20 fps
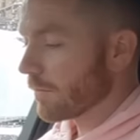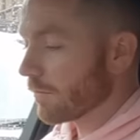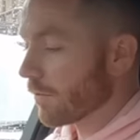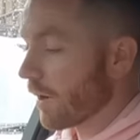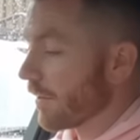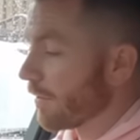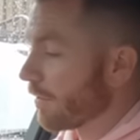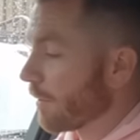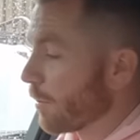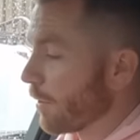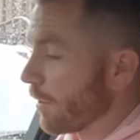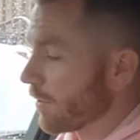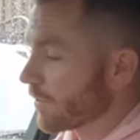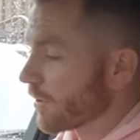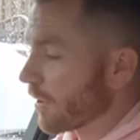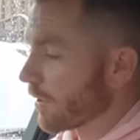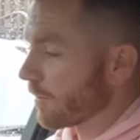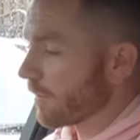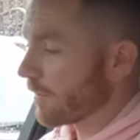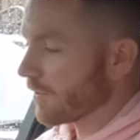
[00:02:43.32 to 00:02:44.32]
Right, the report's
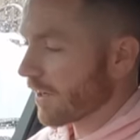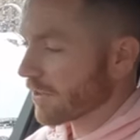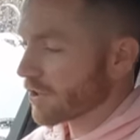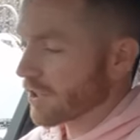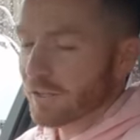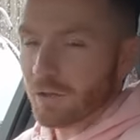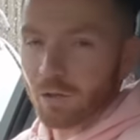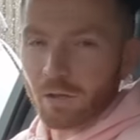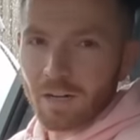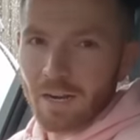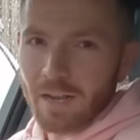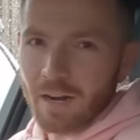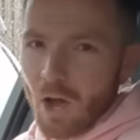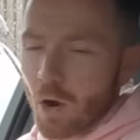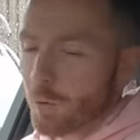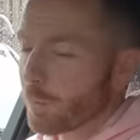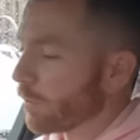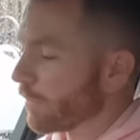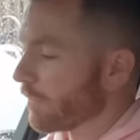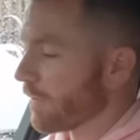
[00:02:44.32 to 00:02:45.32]
done. It's actually calling it an
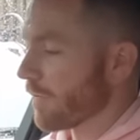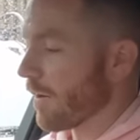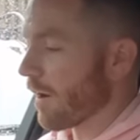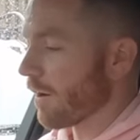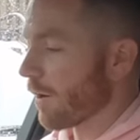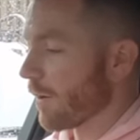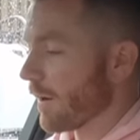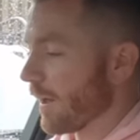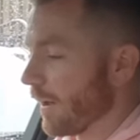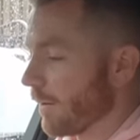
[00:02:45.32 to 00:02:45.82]
Opel Vivaro